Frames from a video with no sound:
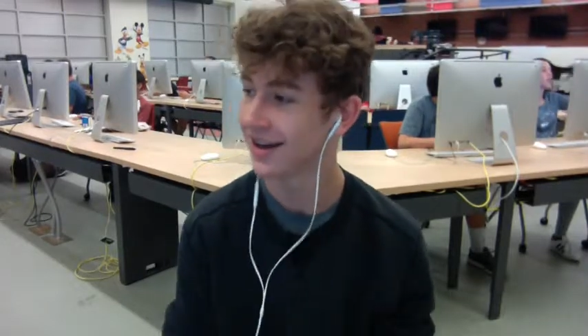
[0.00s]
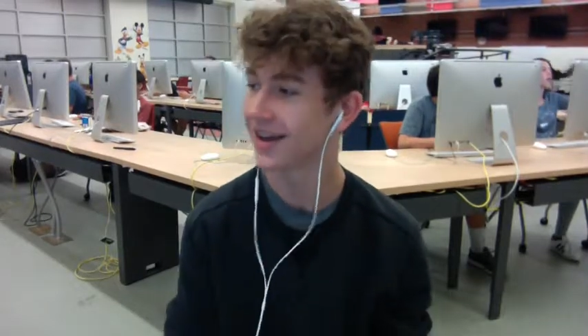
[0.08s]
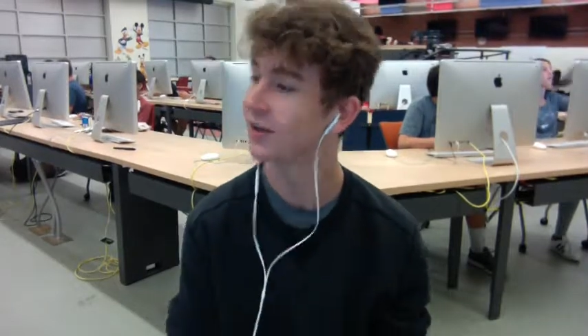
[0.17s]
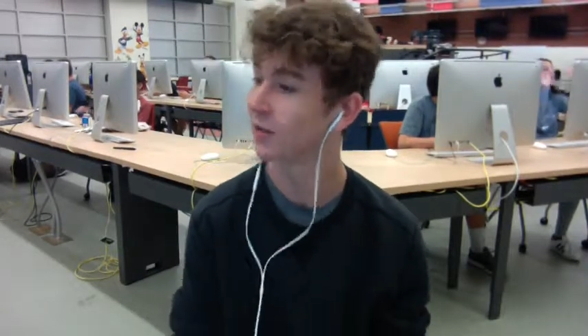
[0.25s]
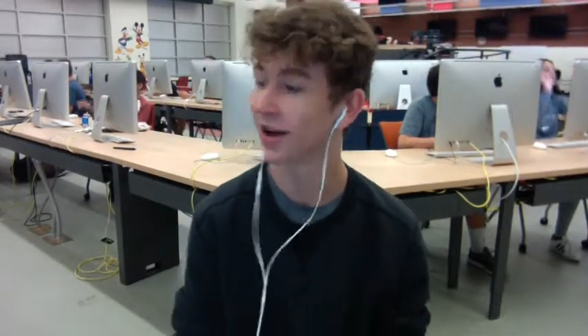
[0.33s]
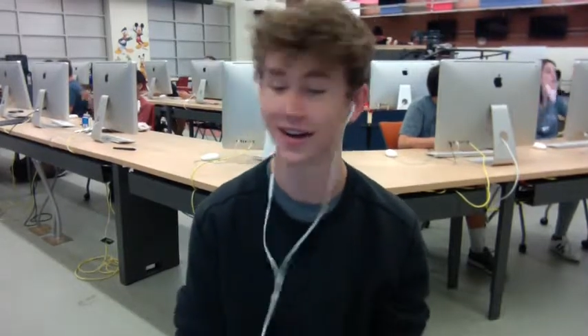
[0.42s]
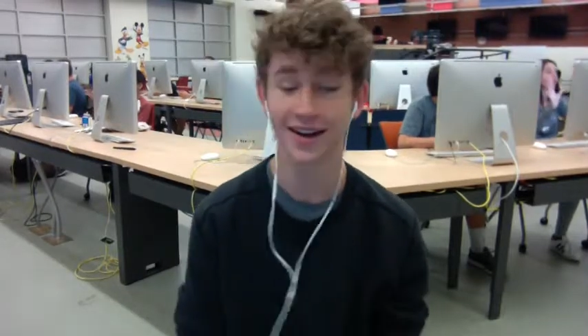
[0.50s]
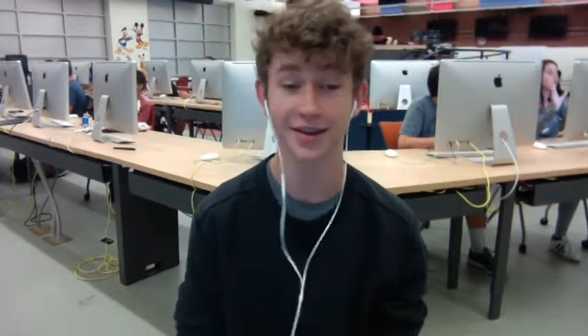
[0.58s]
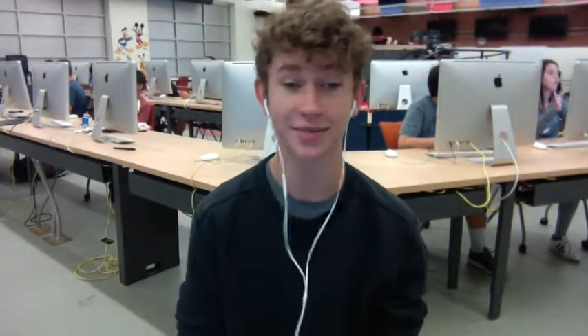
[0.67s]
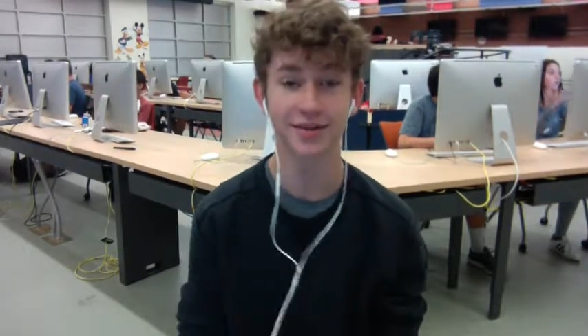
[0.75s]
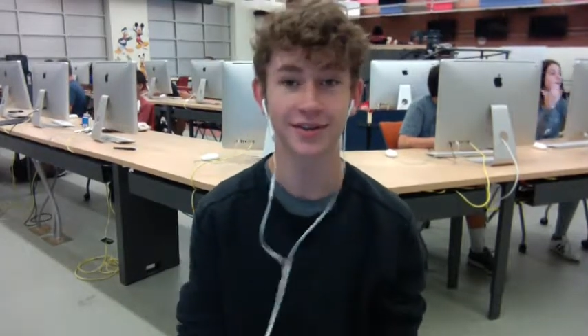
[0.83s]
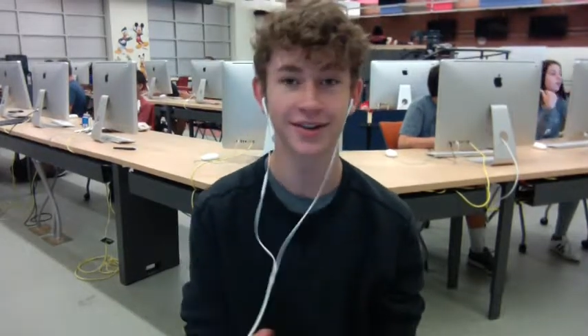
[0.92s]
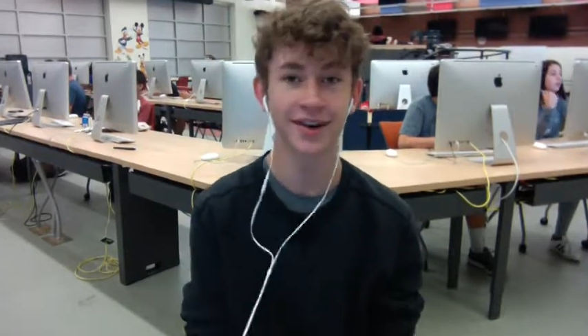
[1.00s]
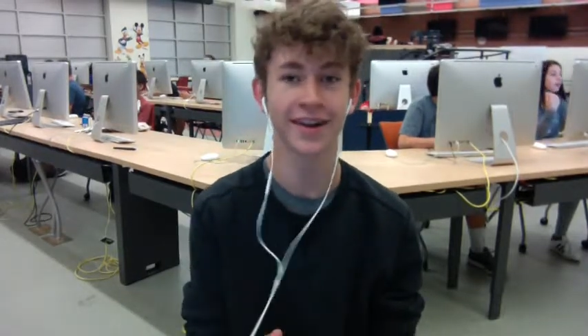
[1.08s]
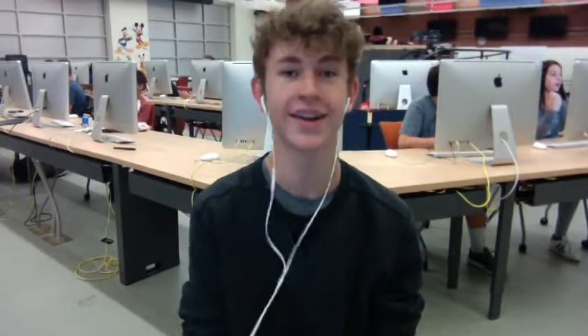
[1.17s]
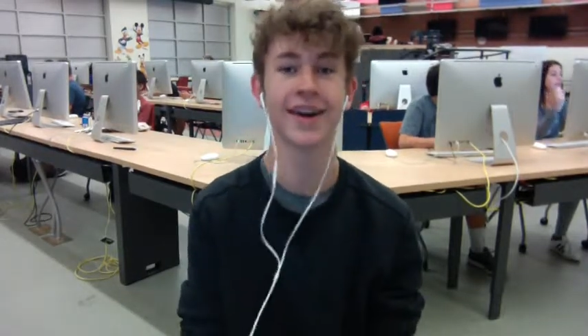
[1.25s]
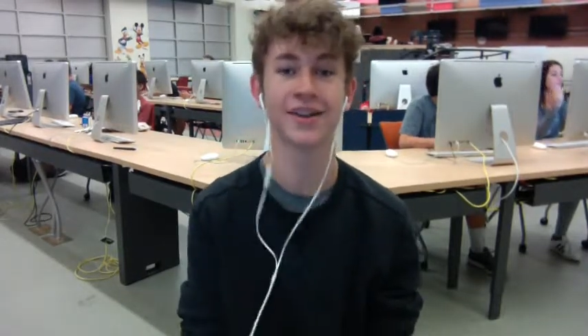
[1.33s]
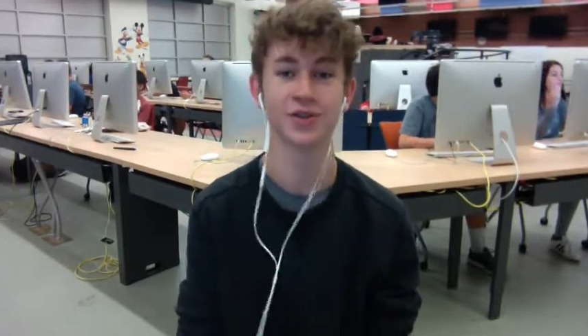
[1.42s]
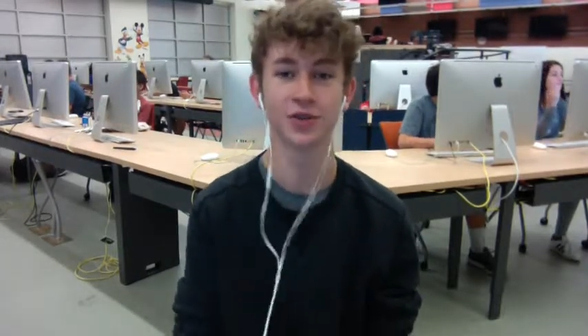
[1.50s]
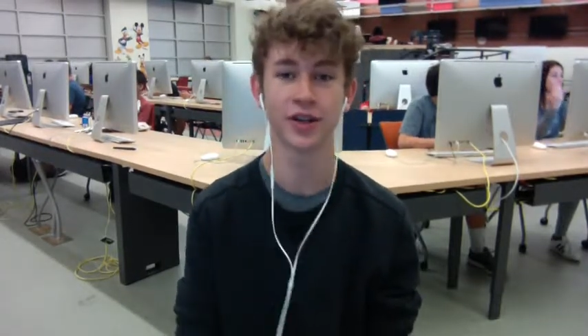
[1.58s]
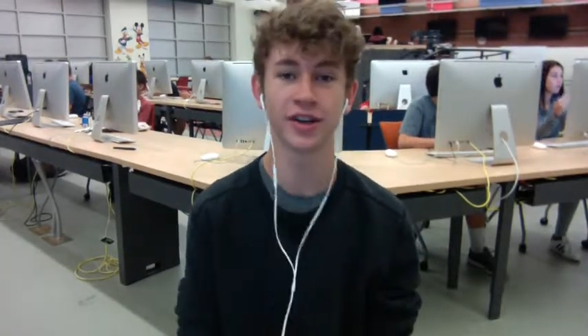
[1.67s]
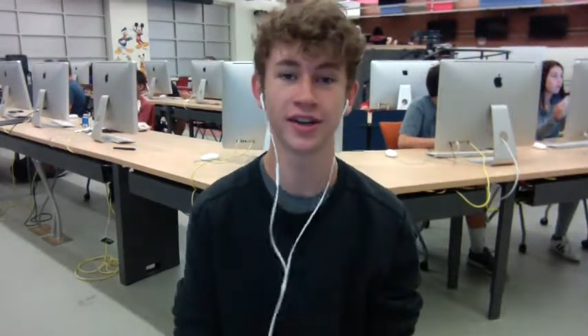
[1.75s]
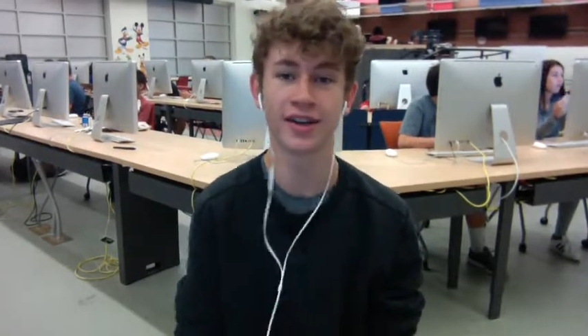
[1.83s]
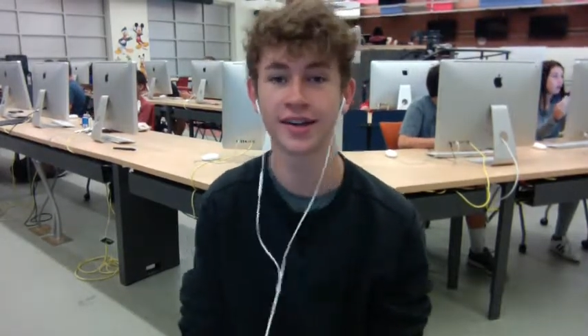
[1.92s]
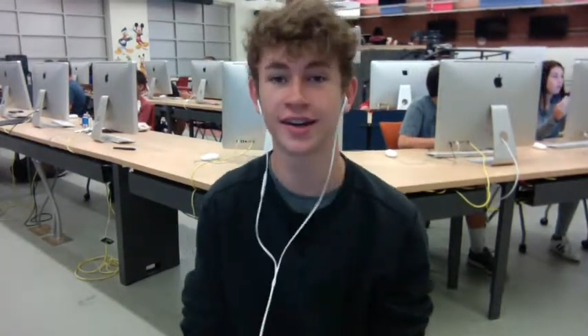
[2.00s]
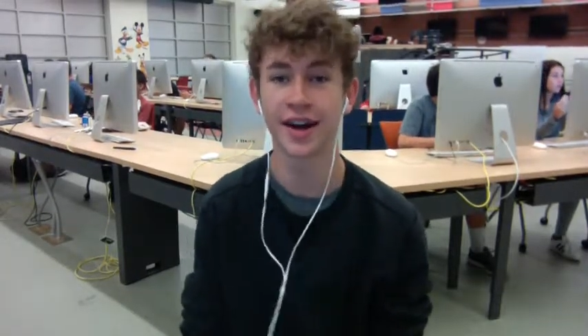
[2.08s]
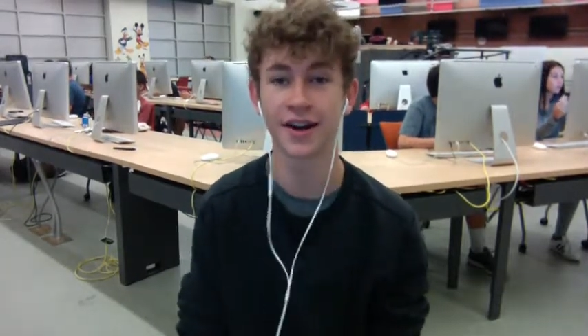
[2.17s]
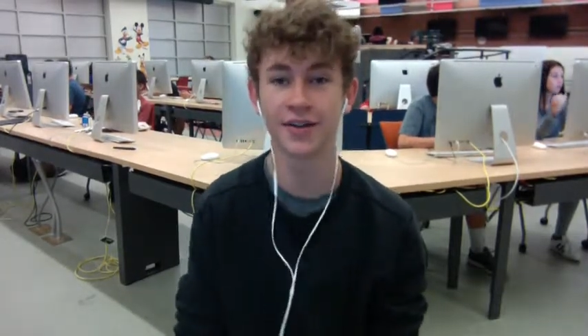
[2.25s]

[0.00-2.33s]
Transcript: and why I prefer an Android and kind